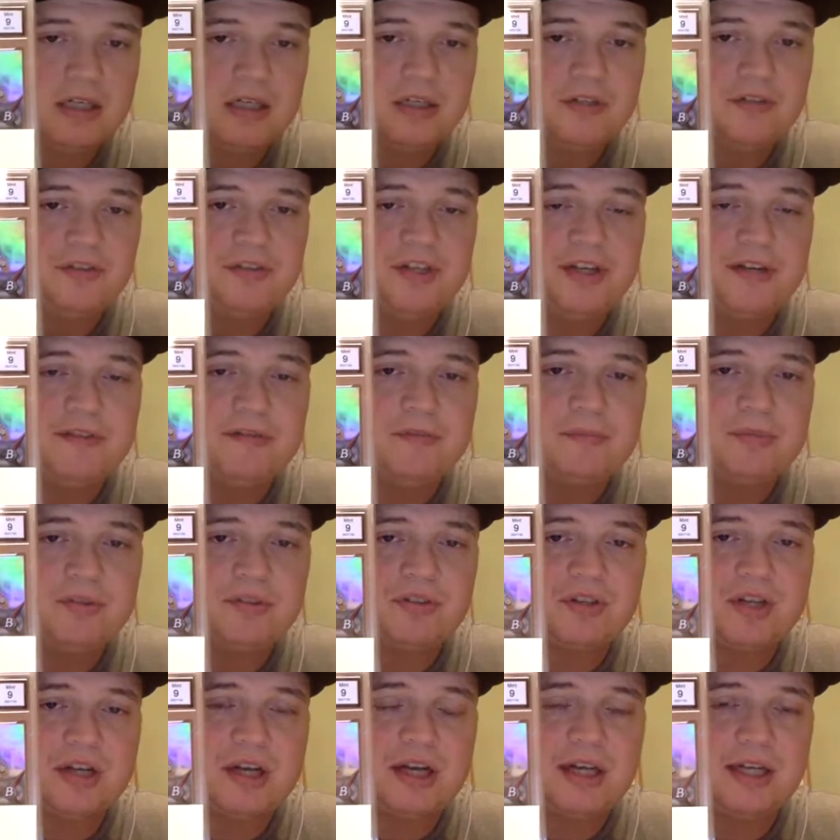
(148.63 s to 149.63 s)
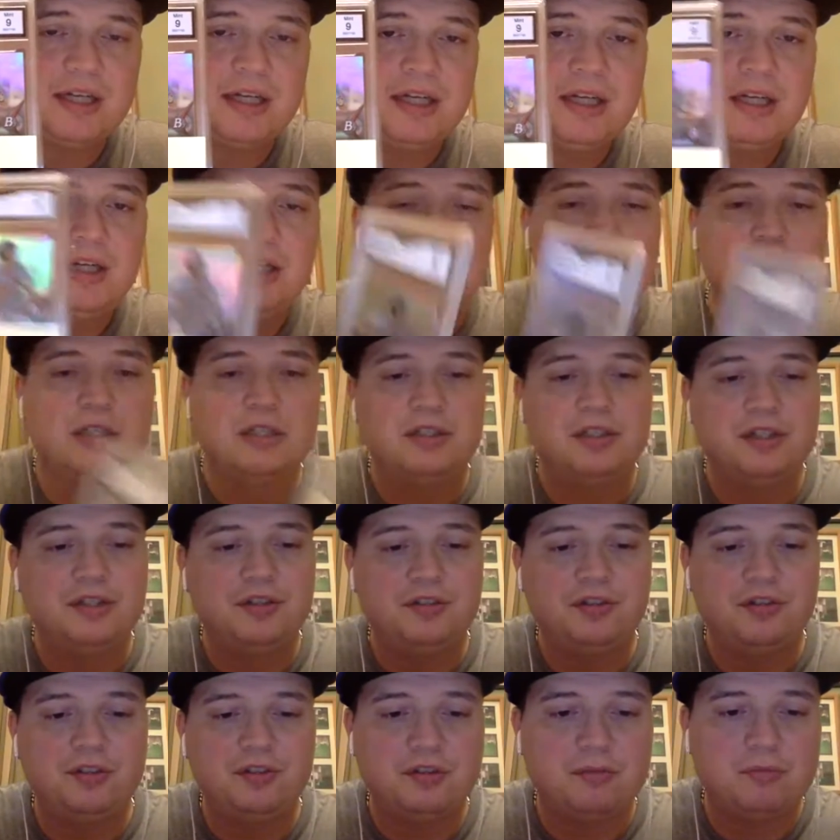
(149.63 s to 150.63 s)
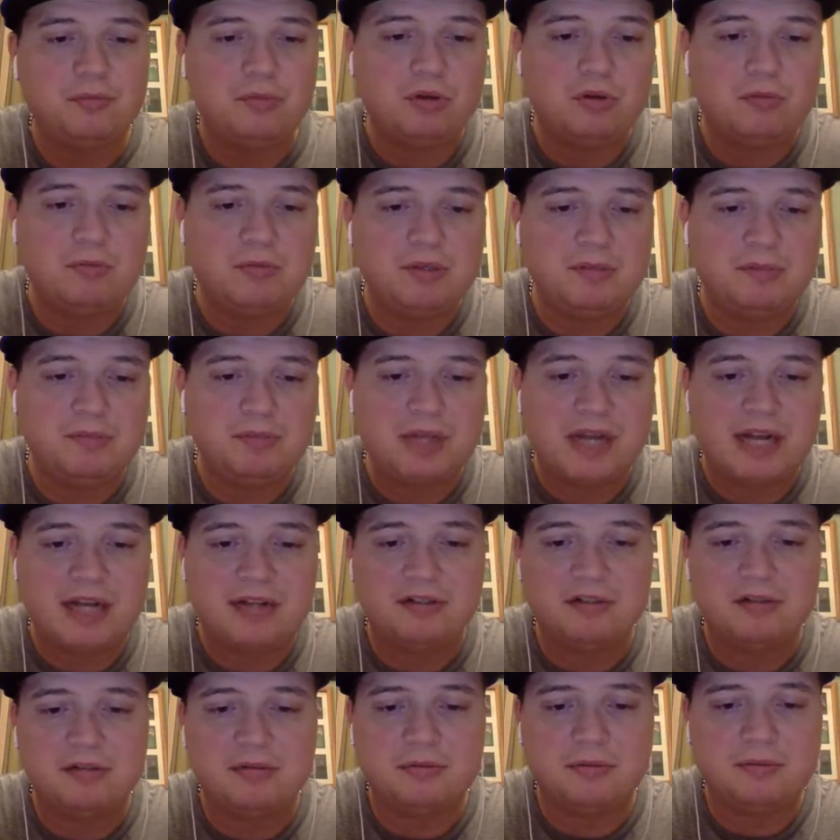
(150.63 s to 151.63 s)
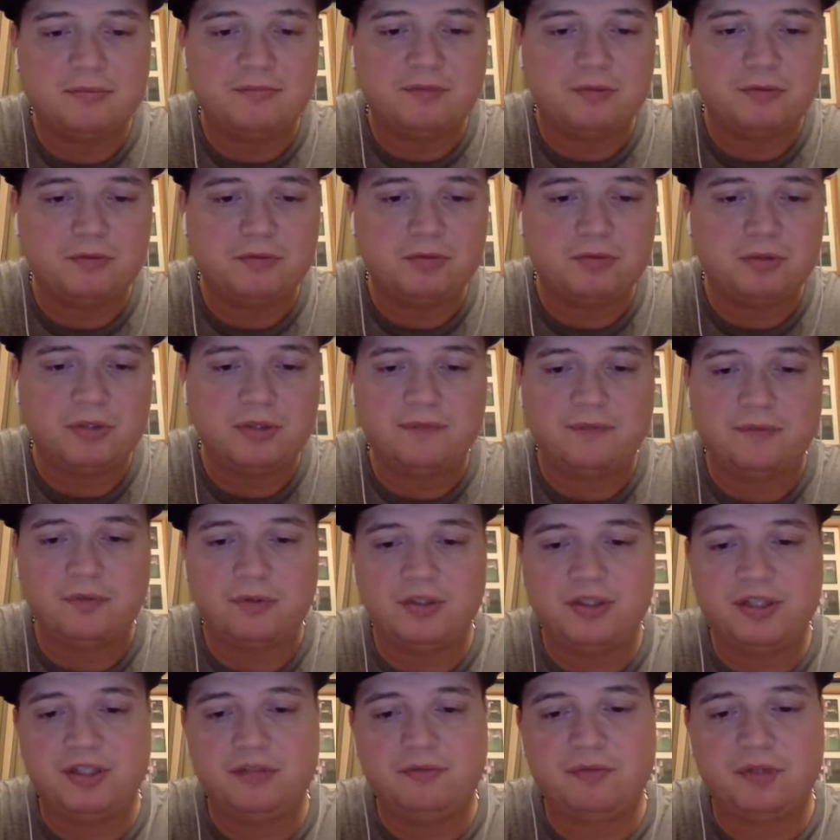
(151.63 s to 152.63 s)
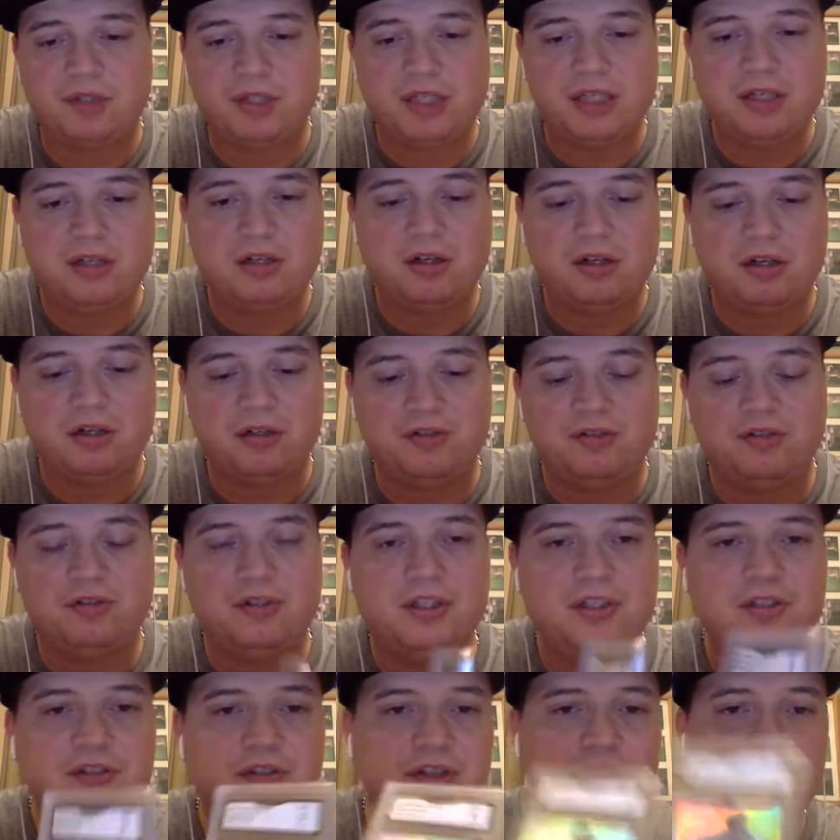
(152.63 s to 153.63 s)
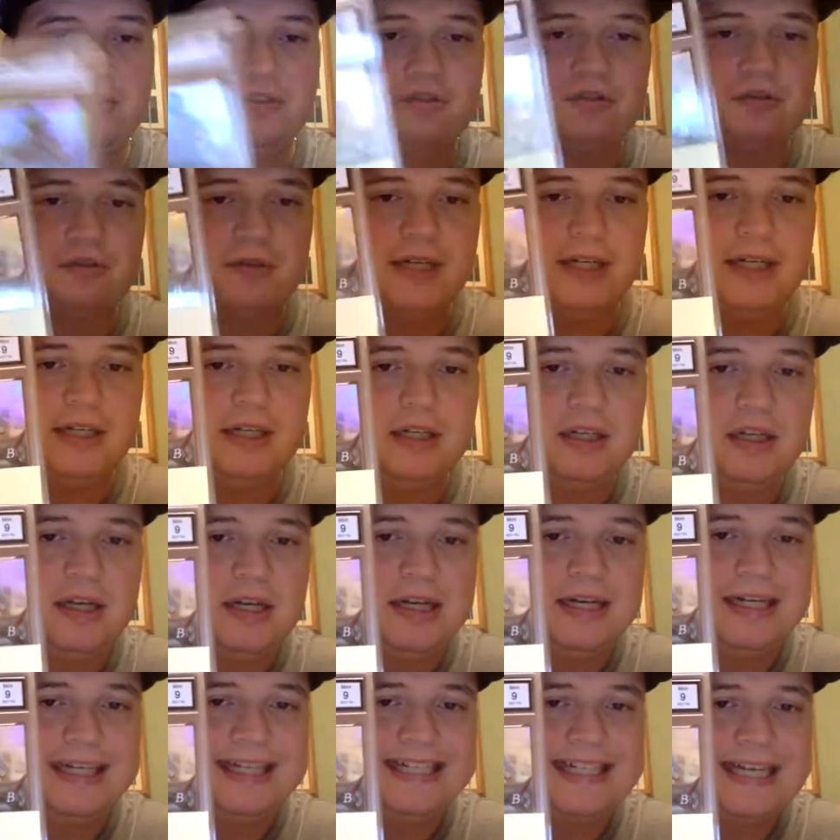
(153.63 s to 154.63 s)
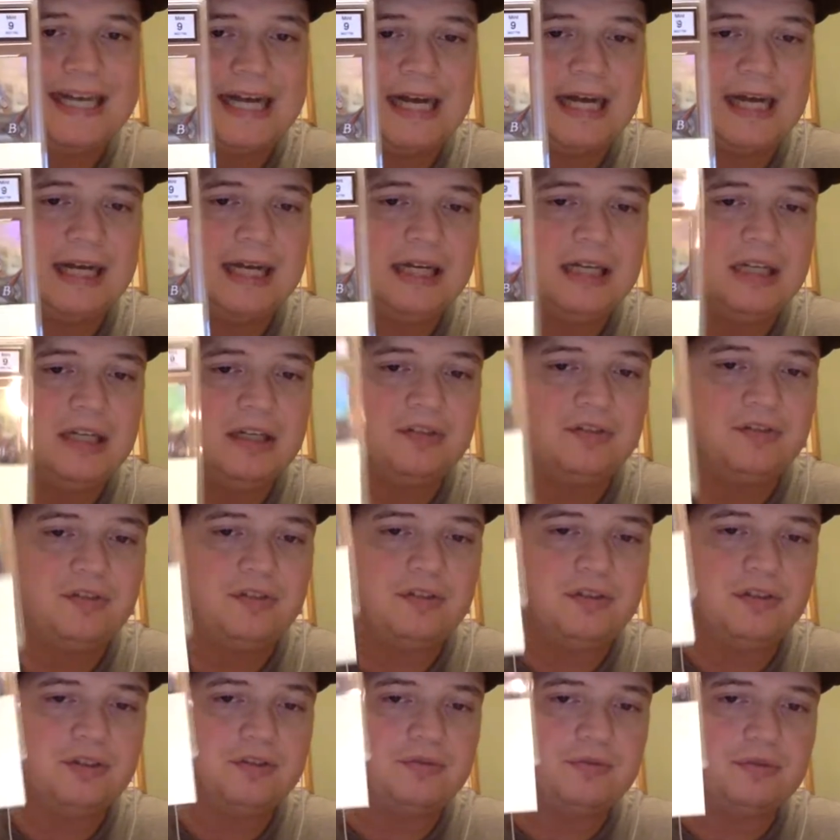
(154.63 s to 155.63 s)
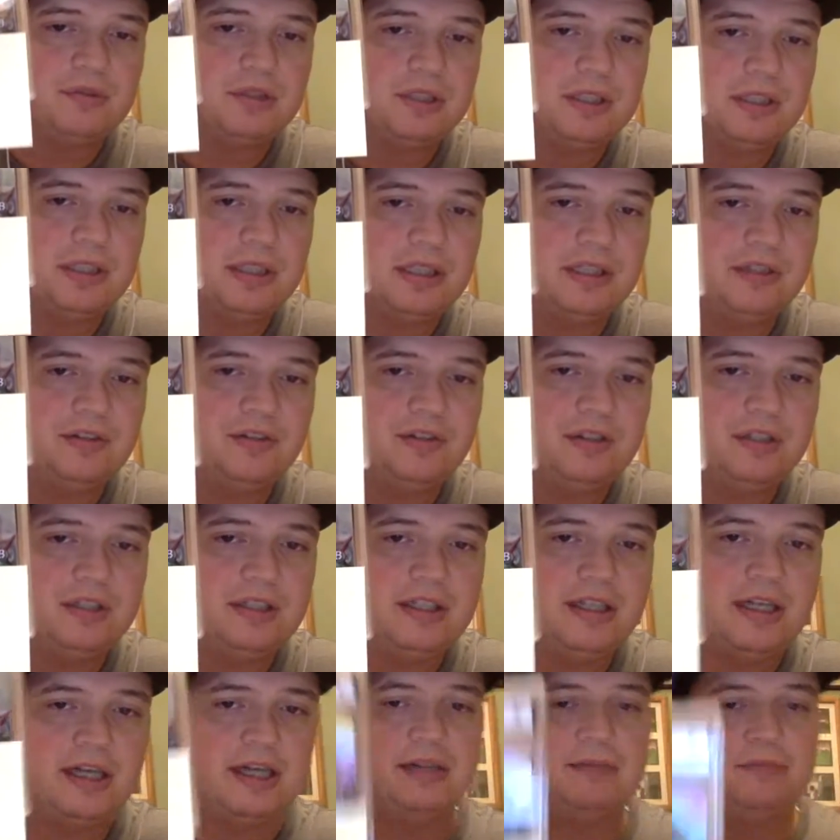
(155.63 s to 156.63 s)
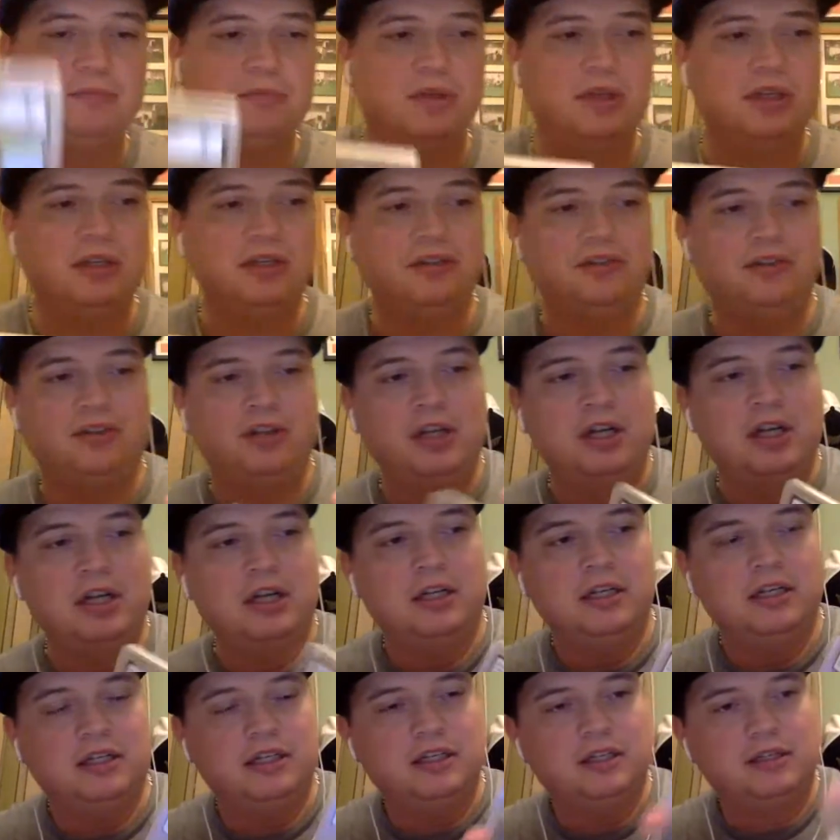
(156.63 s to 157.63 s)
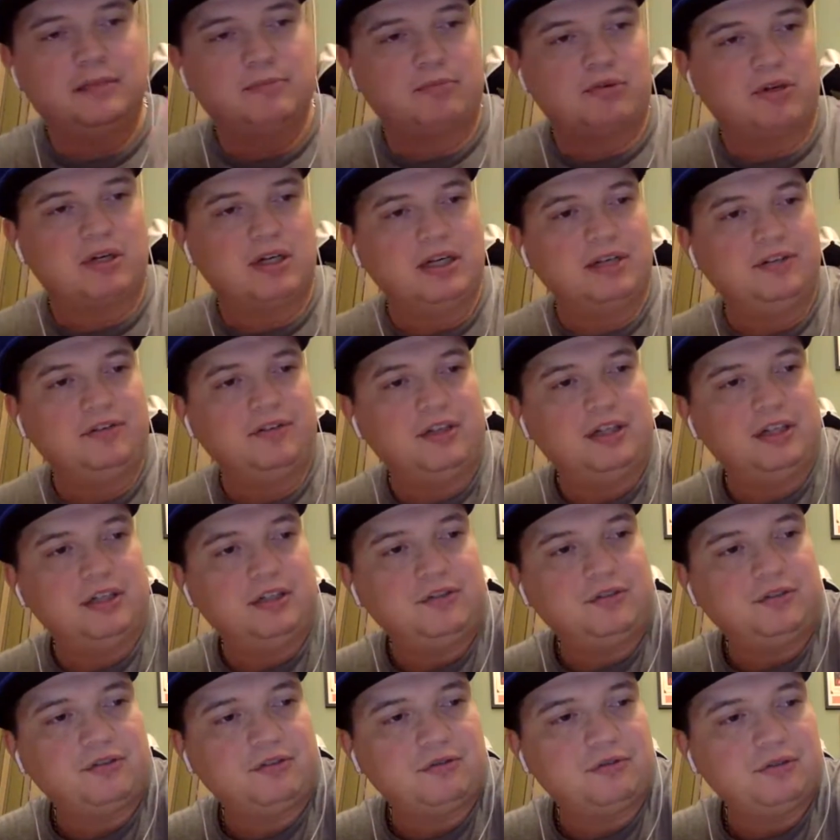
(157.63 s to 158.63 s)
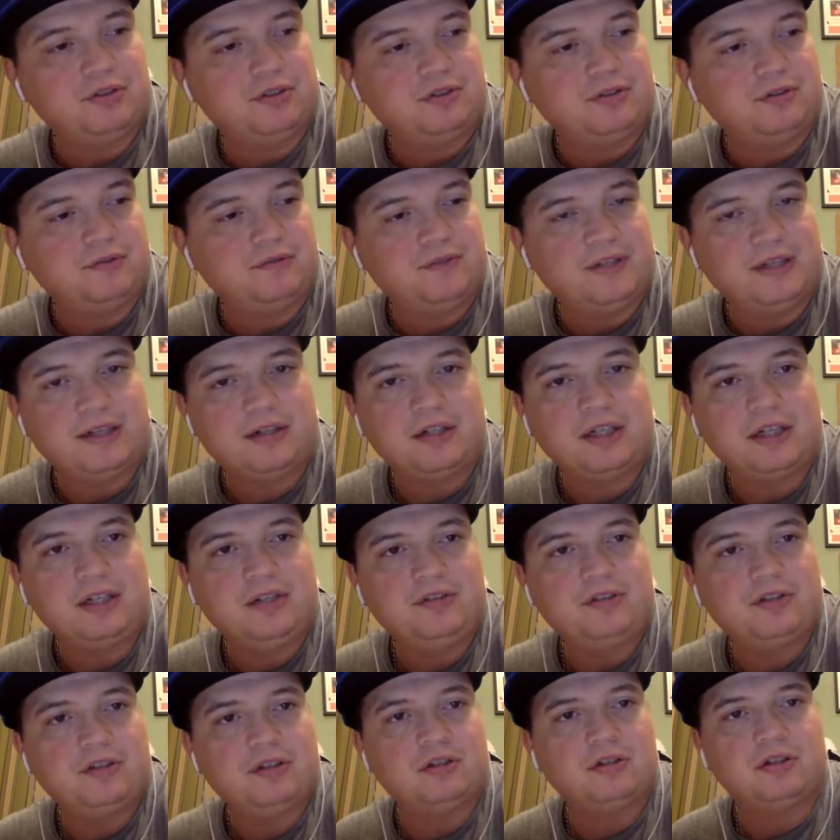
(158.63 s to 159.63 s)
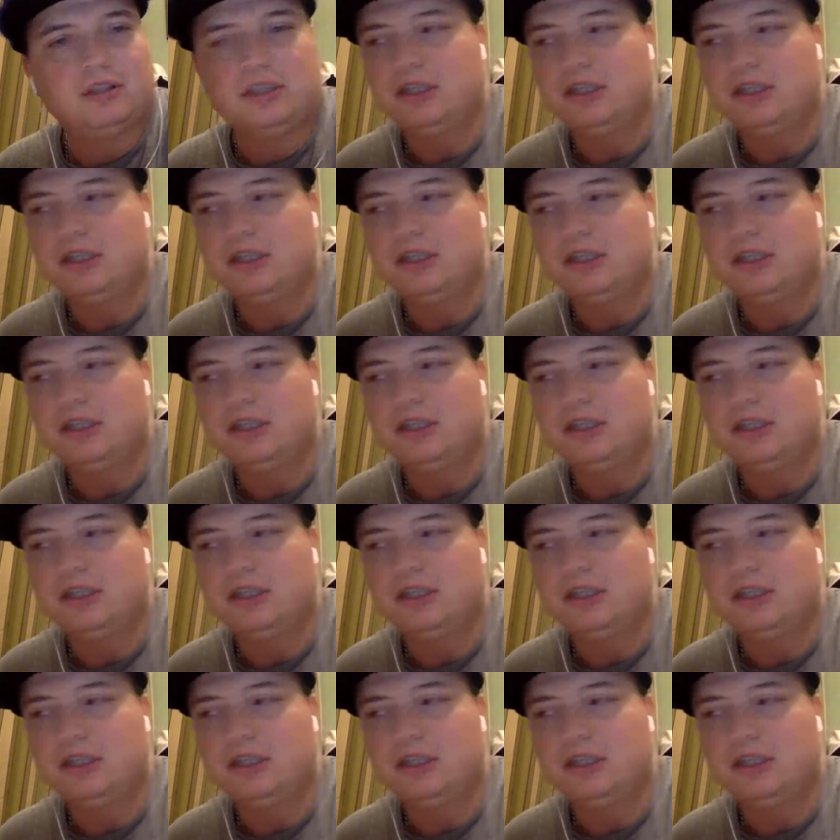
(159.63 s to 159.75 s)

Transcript: Stephen Piscotty. This is a Bowman Platinum from 2014 rookie card. So this is graded 9. So this one is $9. The price is going to vary. So